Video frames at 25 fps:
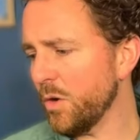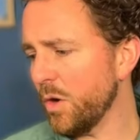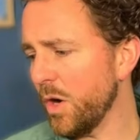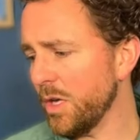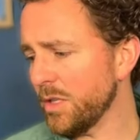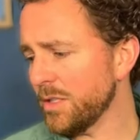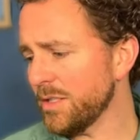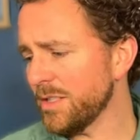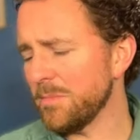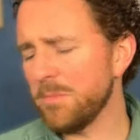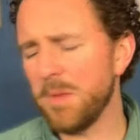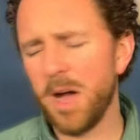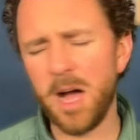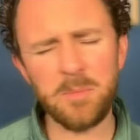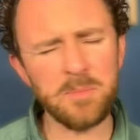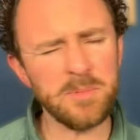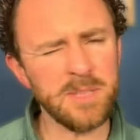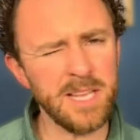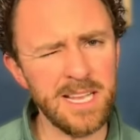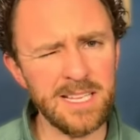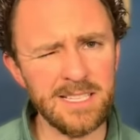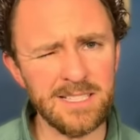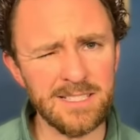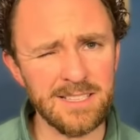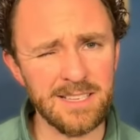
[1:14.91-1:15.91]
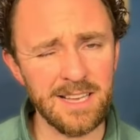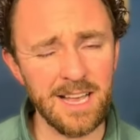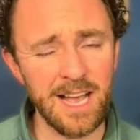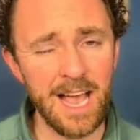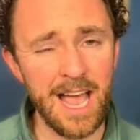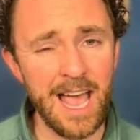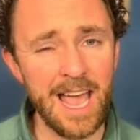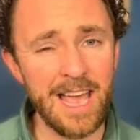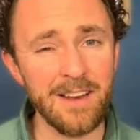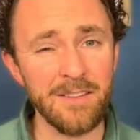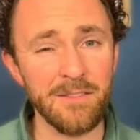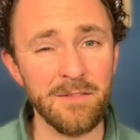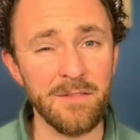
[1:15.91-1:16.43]
some updates
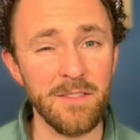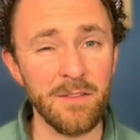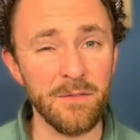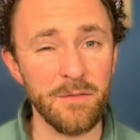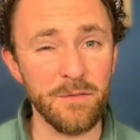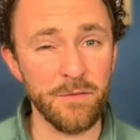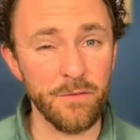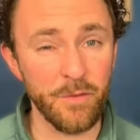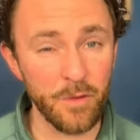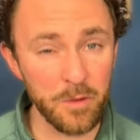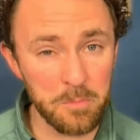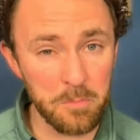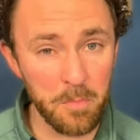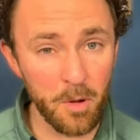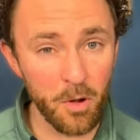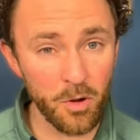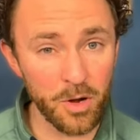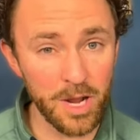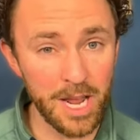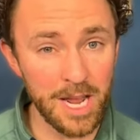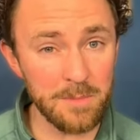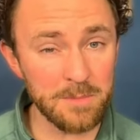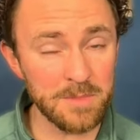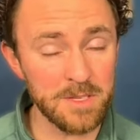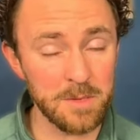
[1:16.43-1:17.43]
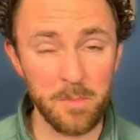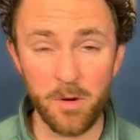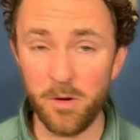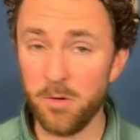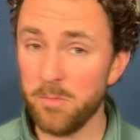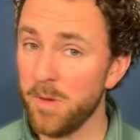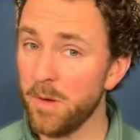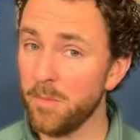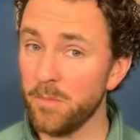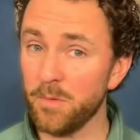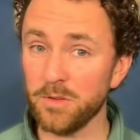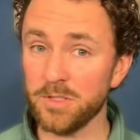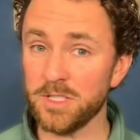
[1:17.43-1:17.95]
ahead of the football game tomorrow.
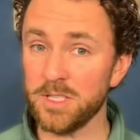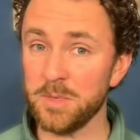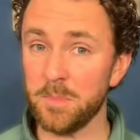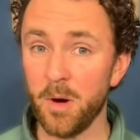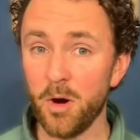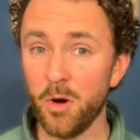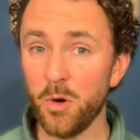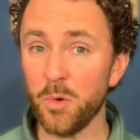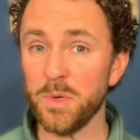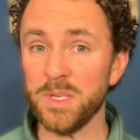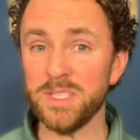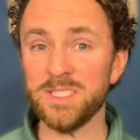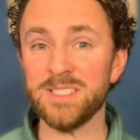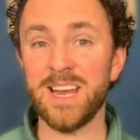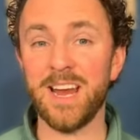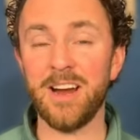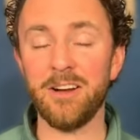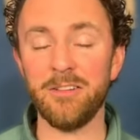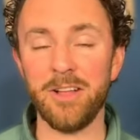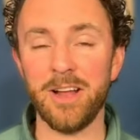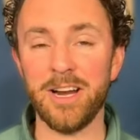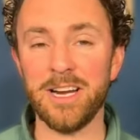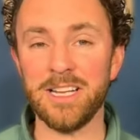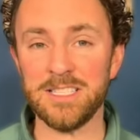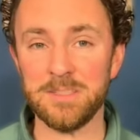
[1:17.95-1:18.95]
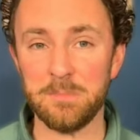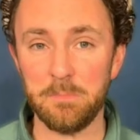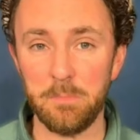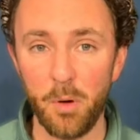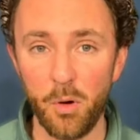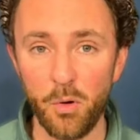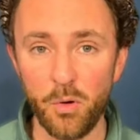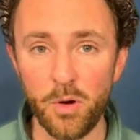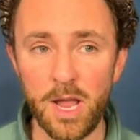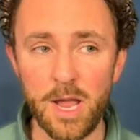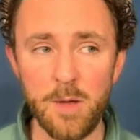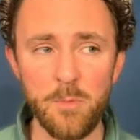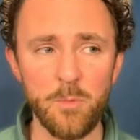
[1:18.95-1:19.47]
Remember, tomorrow is Carolina's
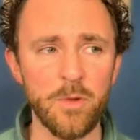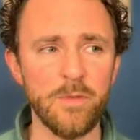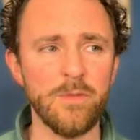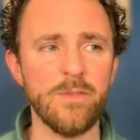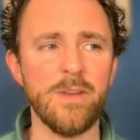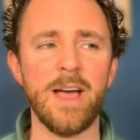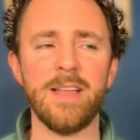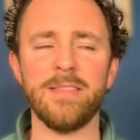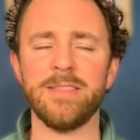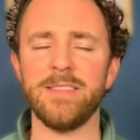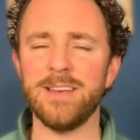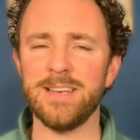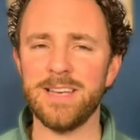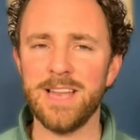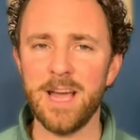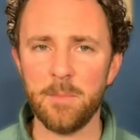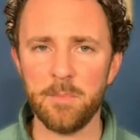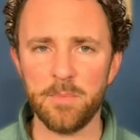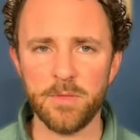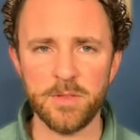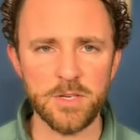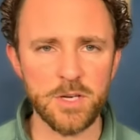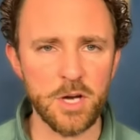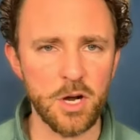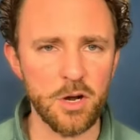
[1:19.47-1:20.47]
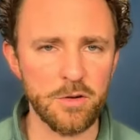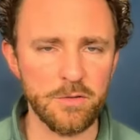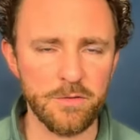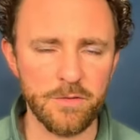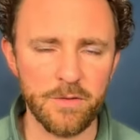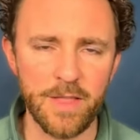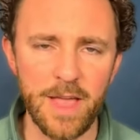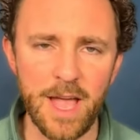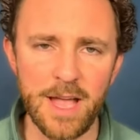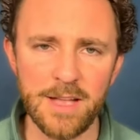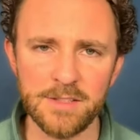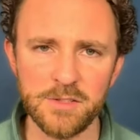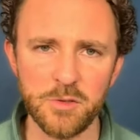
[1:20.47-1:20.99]
bowl game. We've got the depth chart
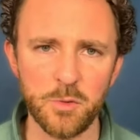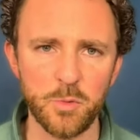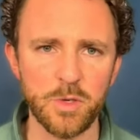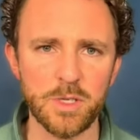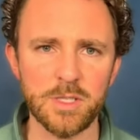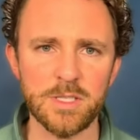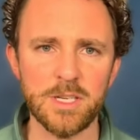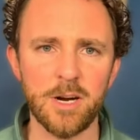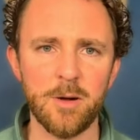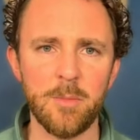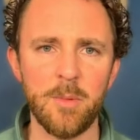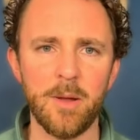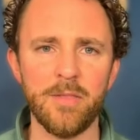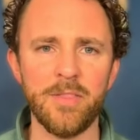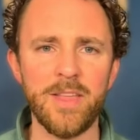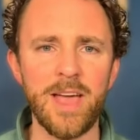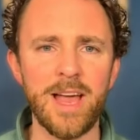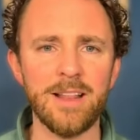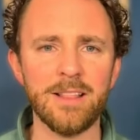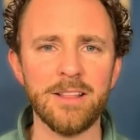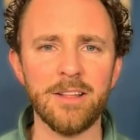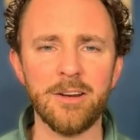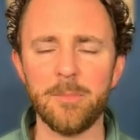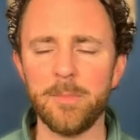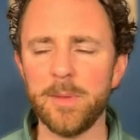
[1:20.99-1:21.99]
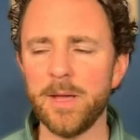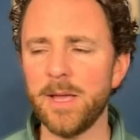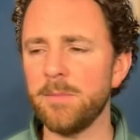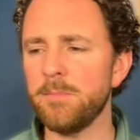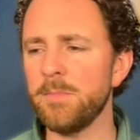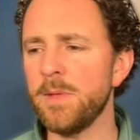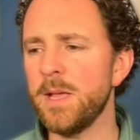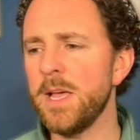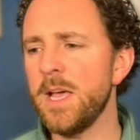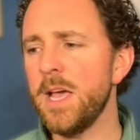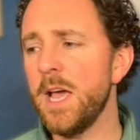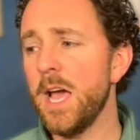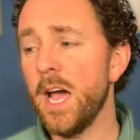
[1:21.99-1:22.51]
for that, so I want to talk about that a little
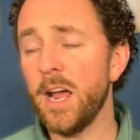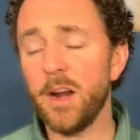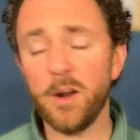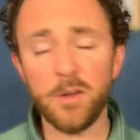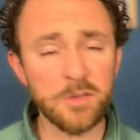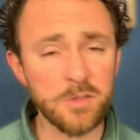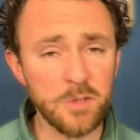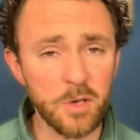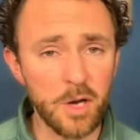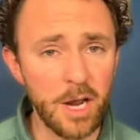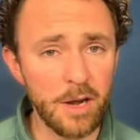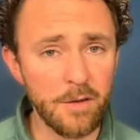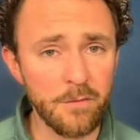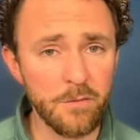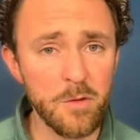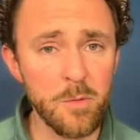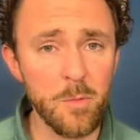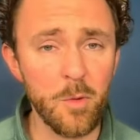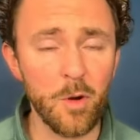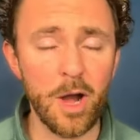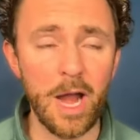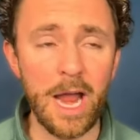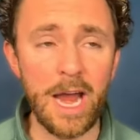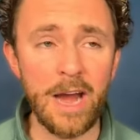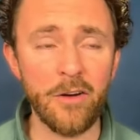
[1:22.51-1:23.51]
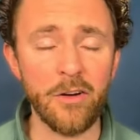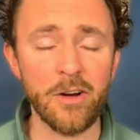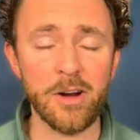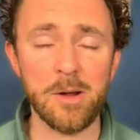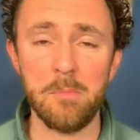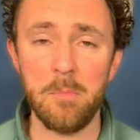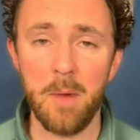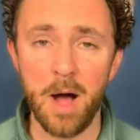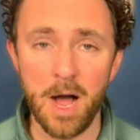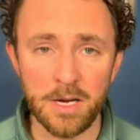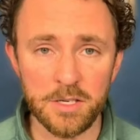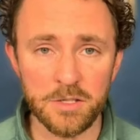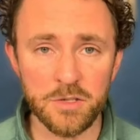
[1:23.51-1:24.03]
bit. And also got a few more Eric
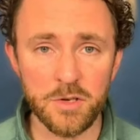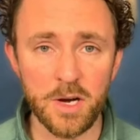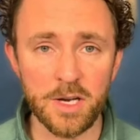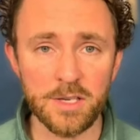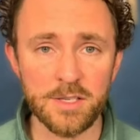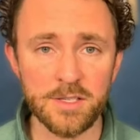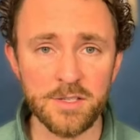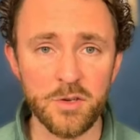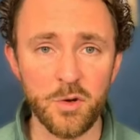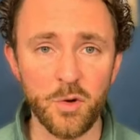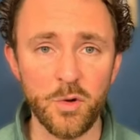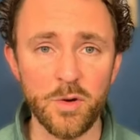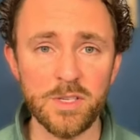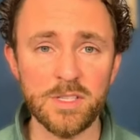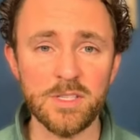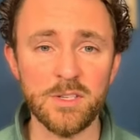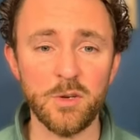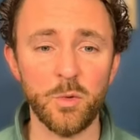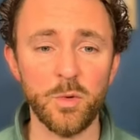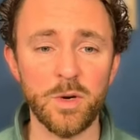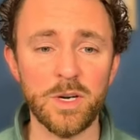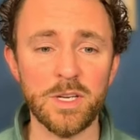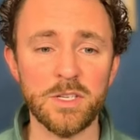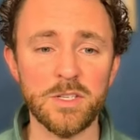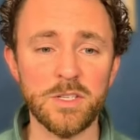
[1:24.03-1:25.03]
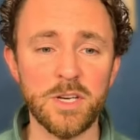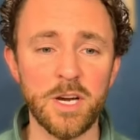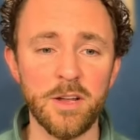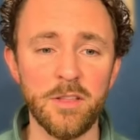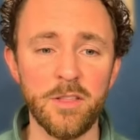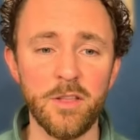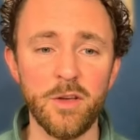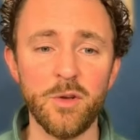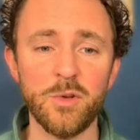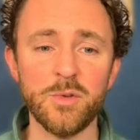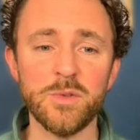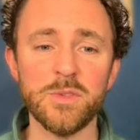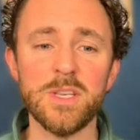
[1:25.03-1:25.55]
Montross stories, so I want to share
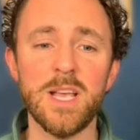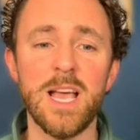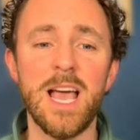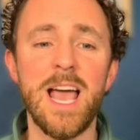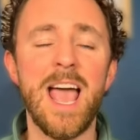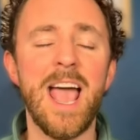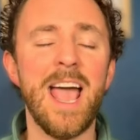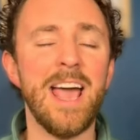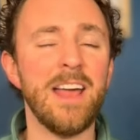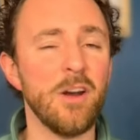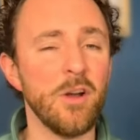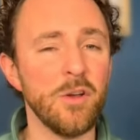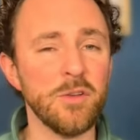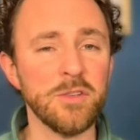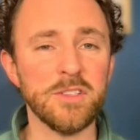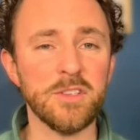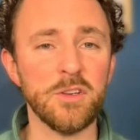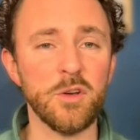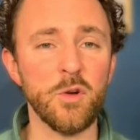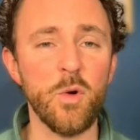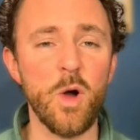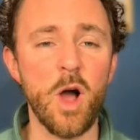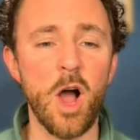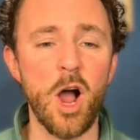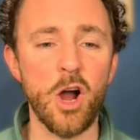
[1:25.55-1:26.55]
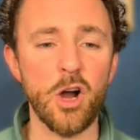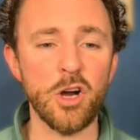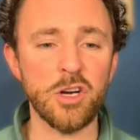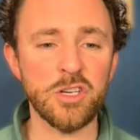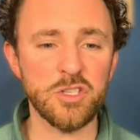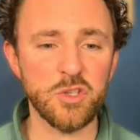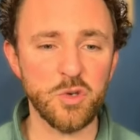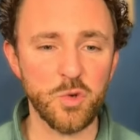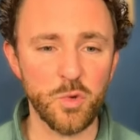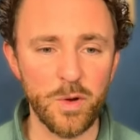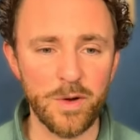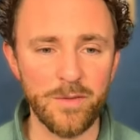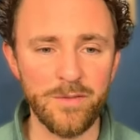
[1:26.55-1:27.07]
those. And also our
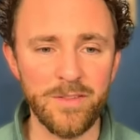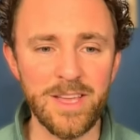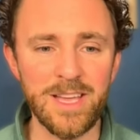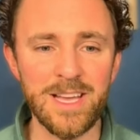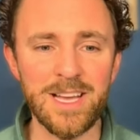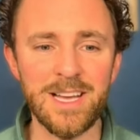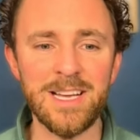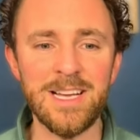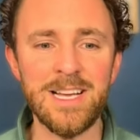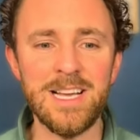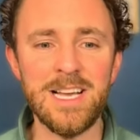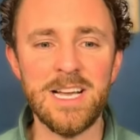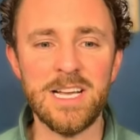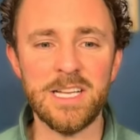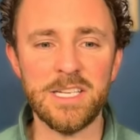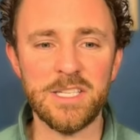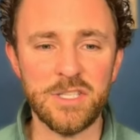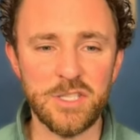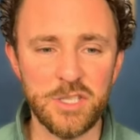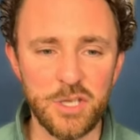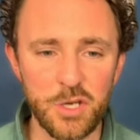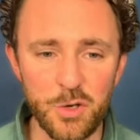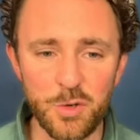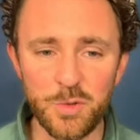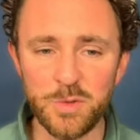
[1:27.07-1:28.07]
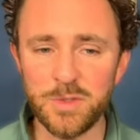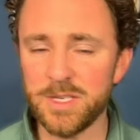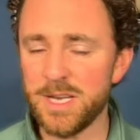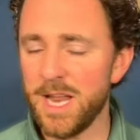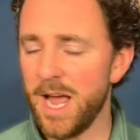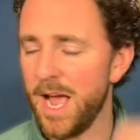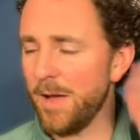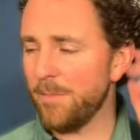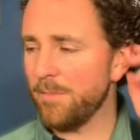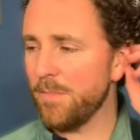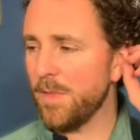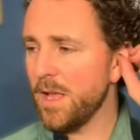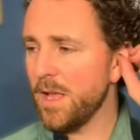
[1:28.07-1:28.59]
Trivia Tuesday.